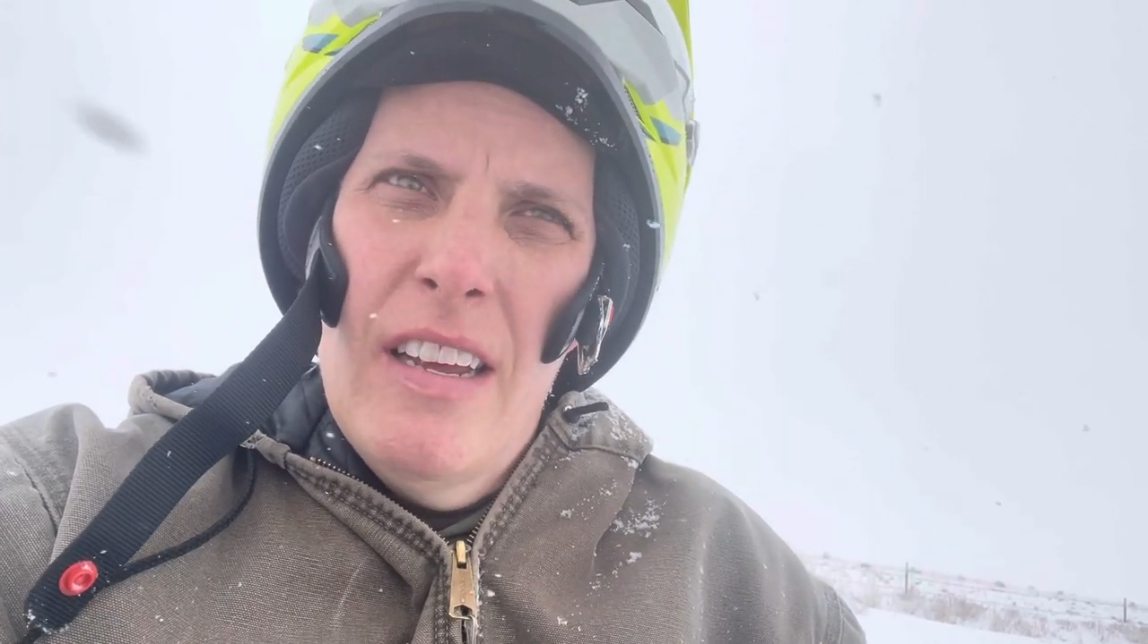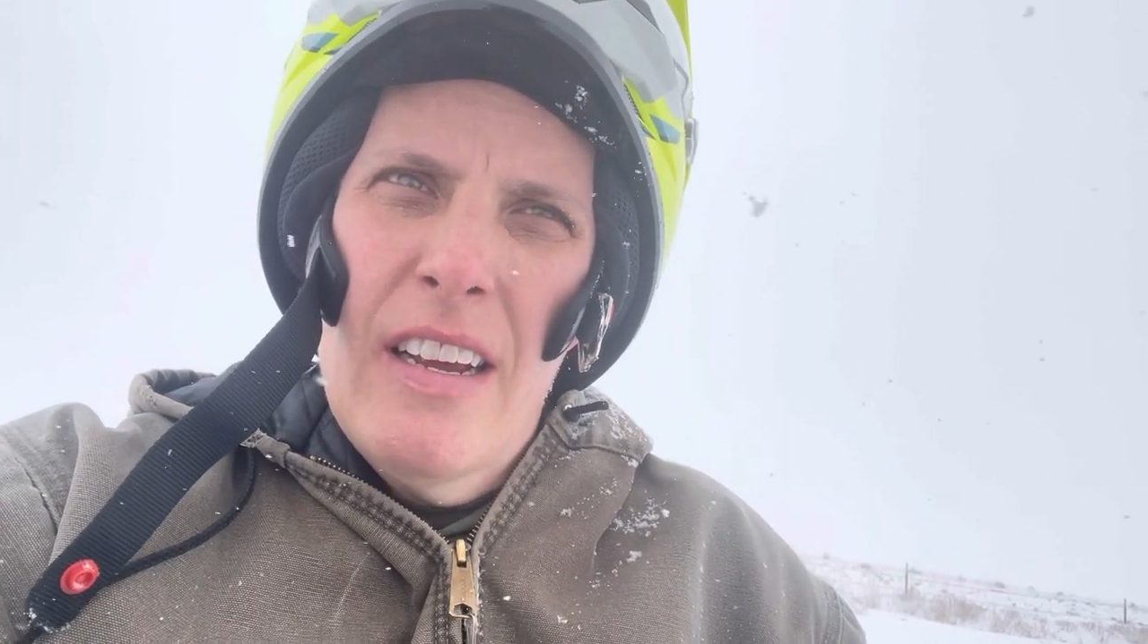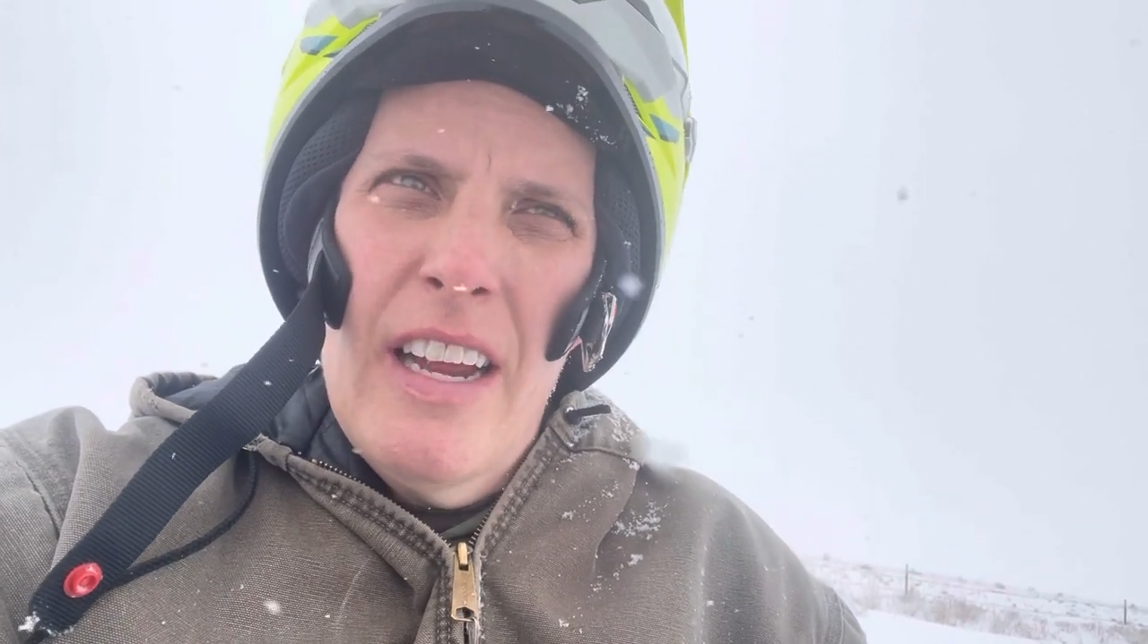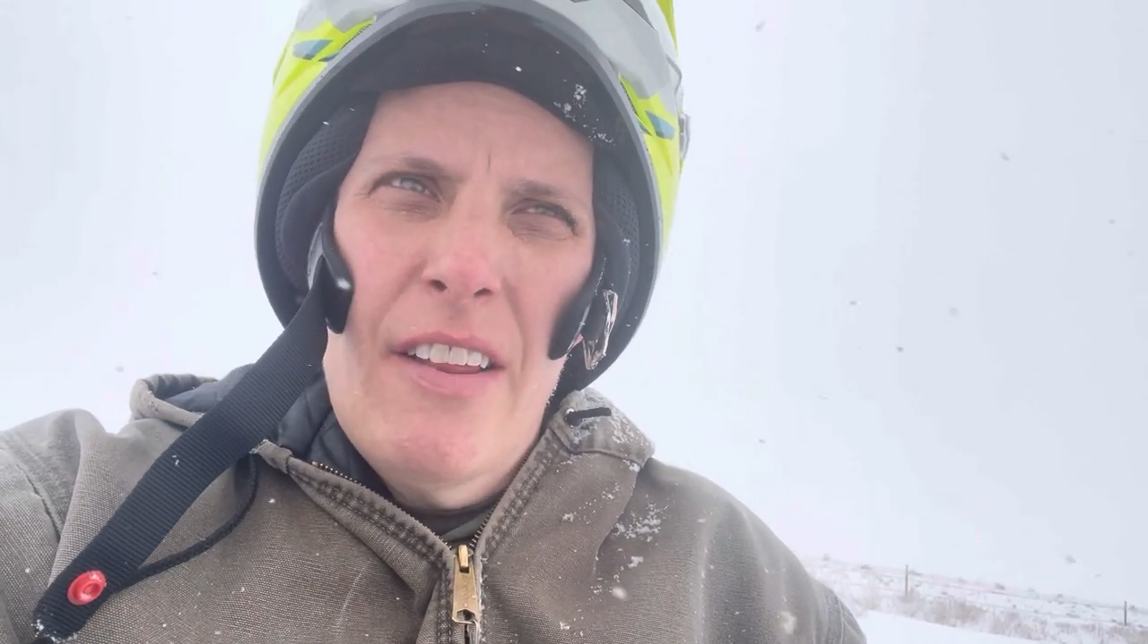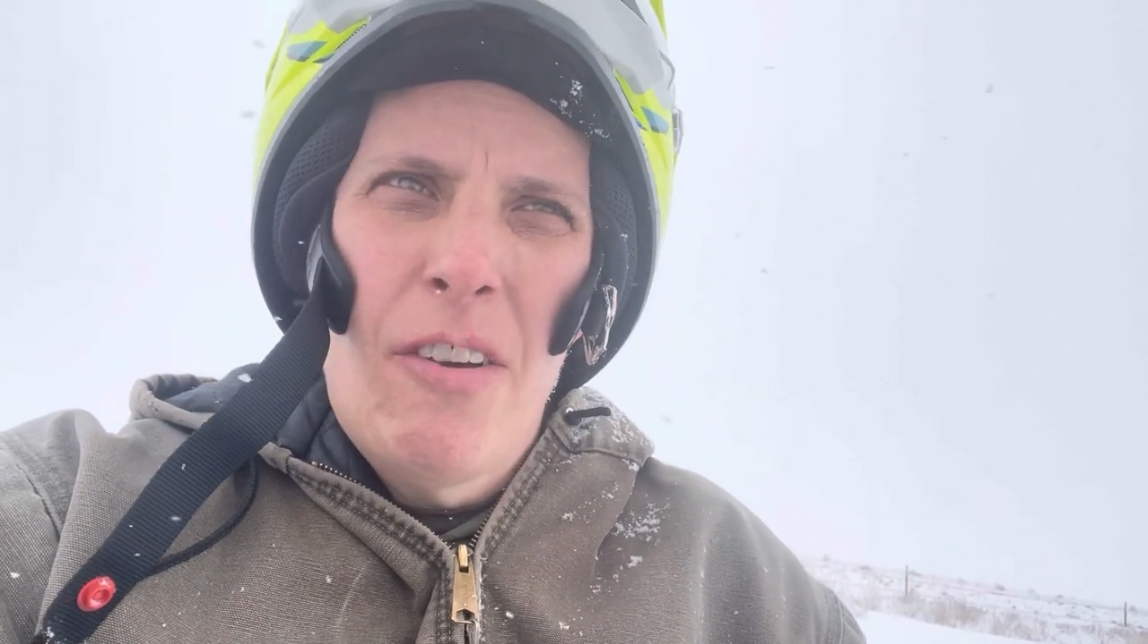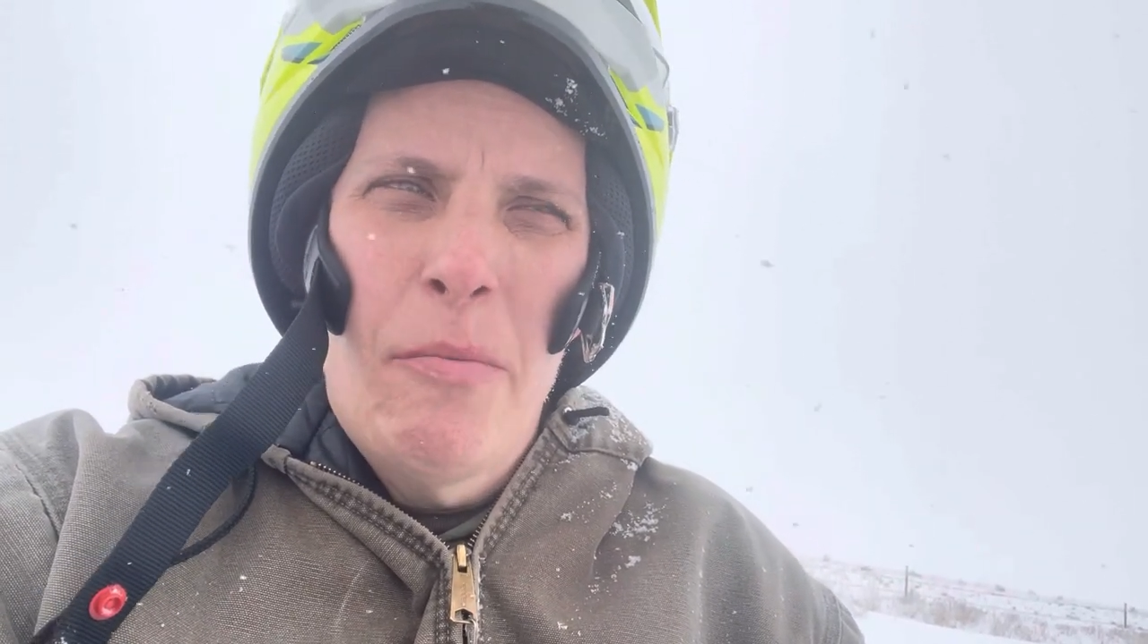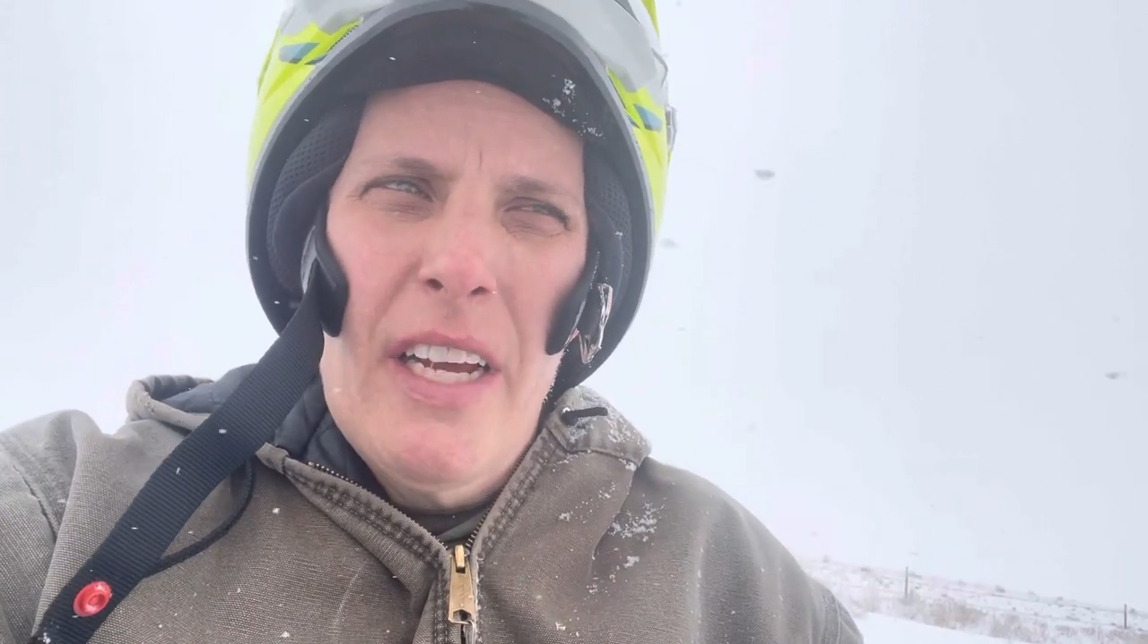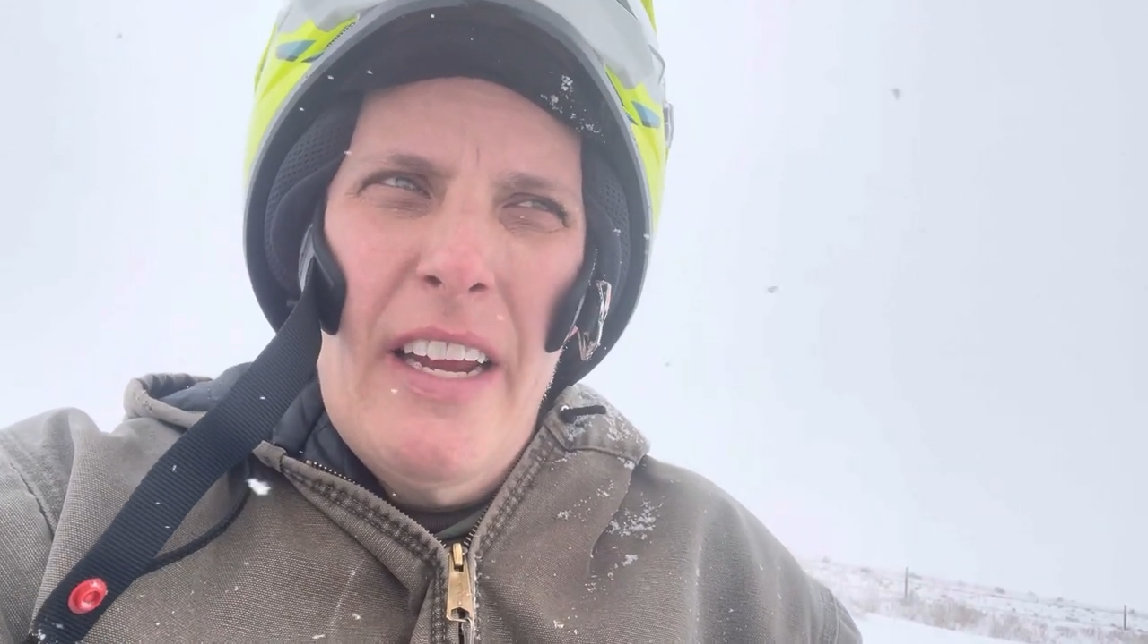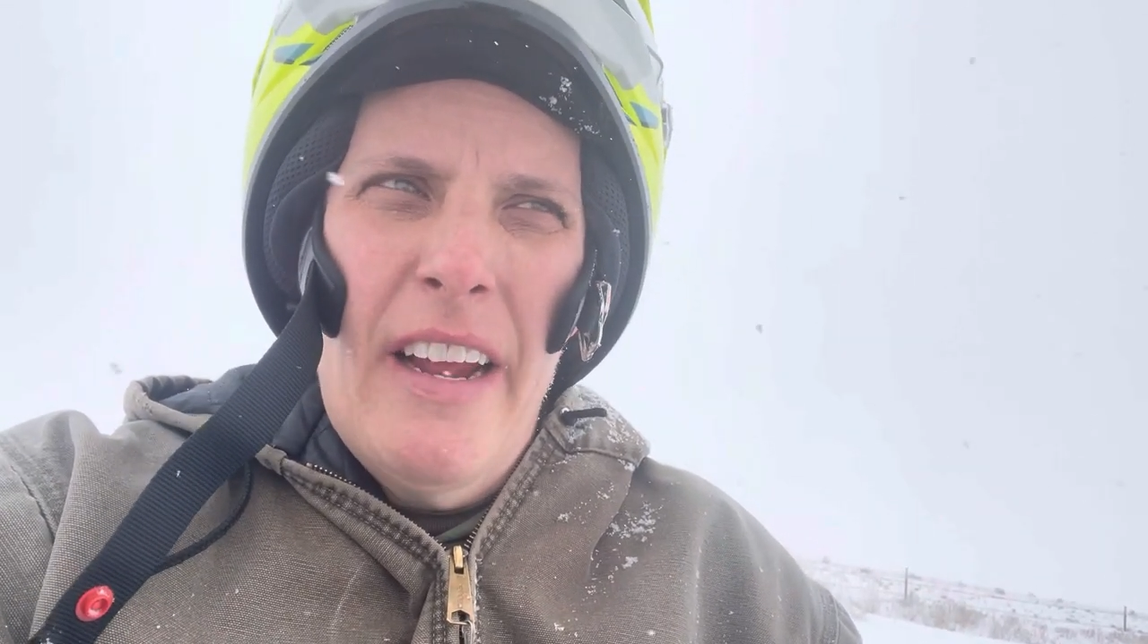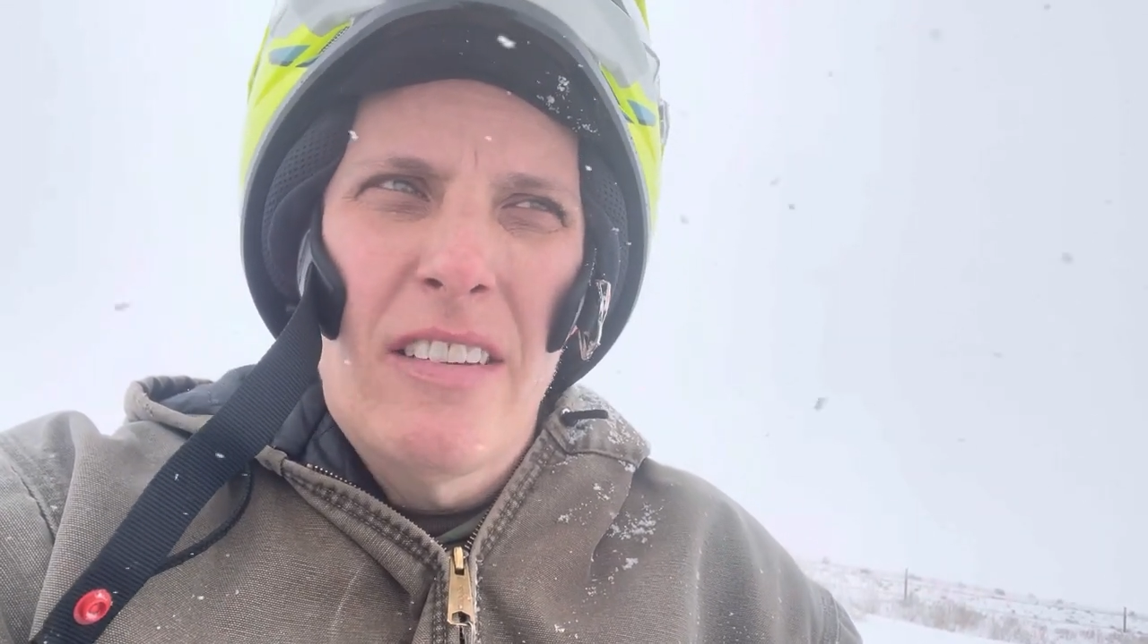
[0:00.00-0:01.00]
Kind of thought
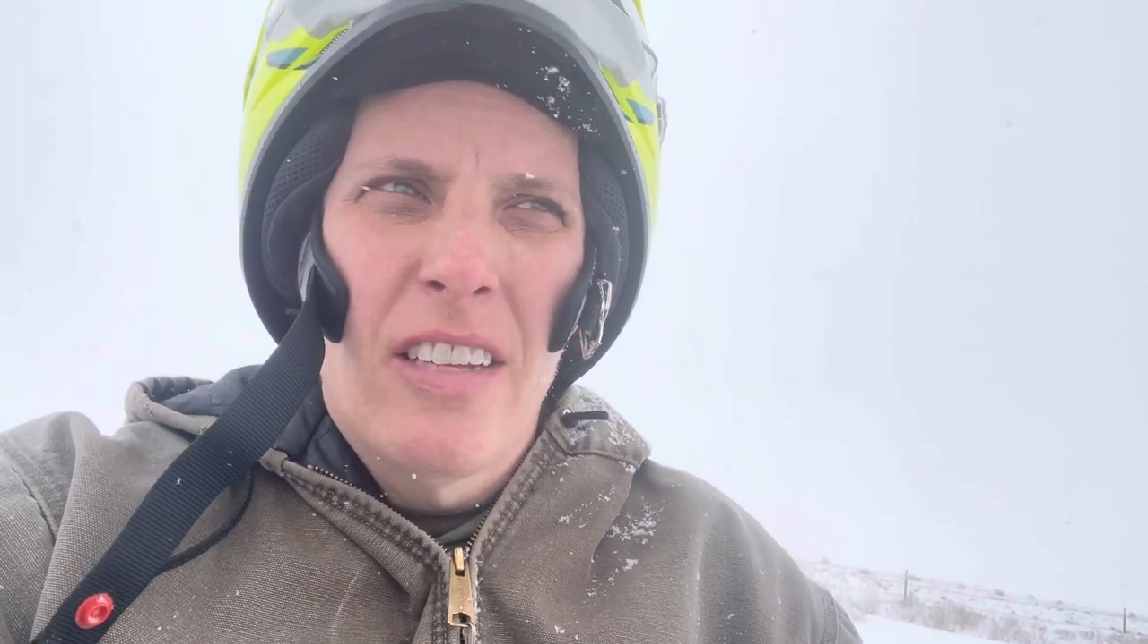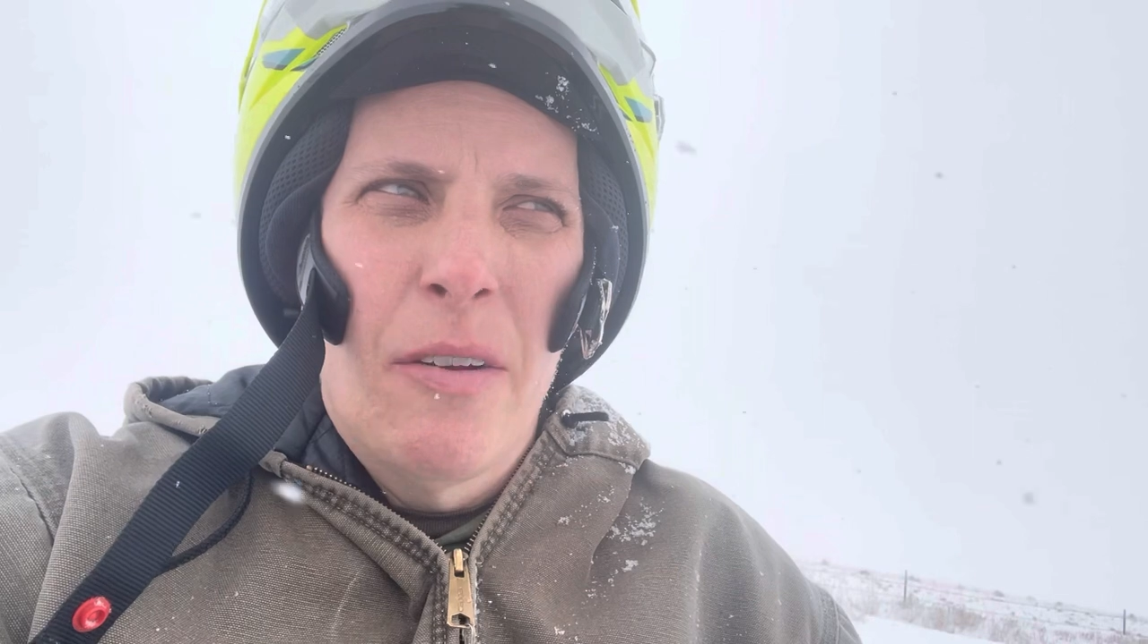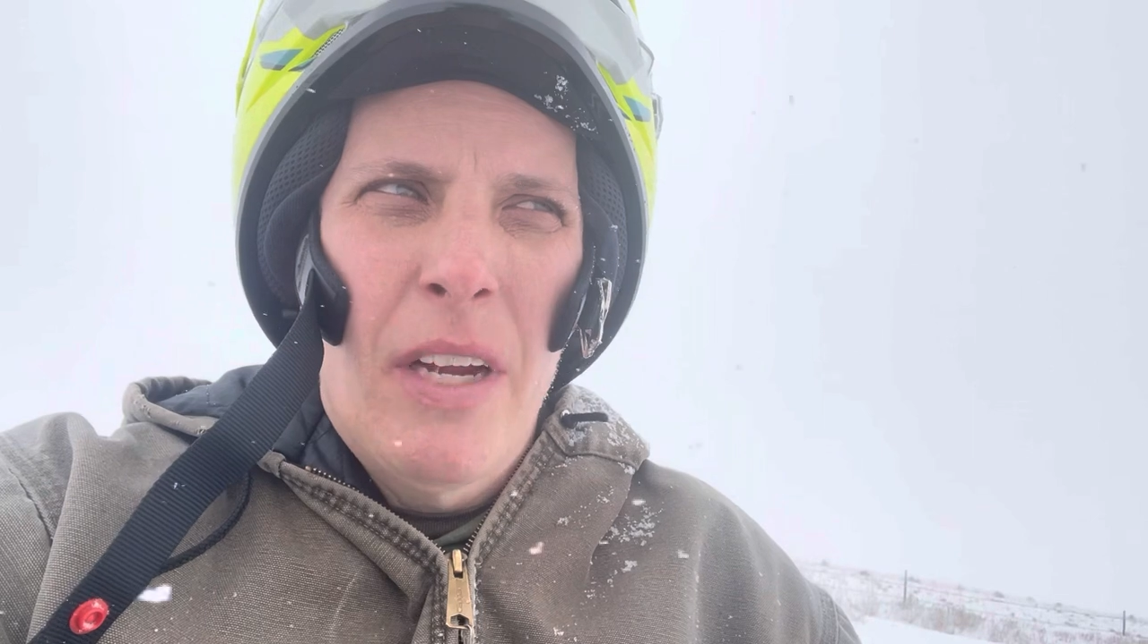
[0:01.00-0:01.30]
about canceling.